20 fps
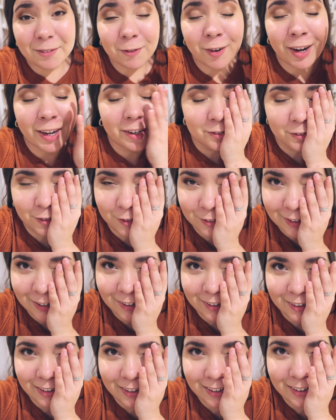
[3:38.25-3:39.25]
Rachel
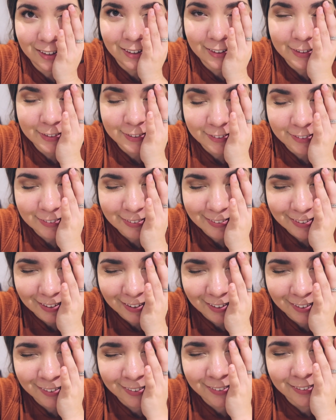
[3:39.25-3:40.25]
Tucker is
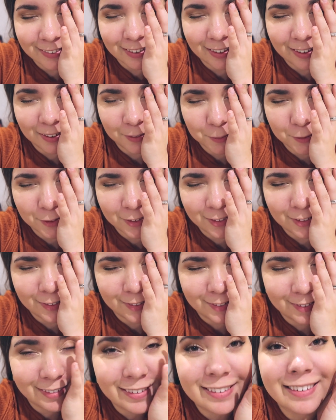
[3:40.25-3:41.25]
just
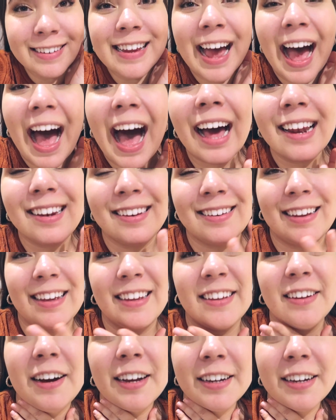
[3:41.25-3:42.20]
outstanding.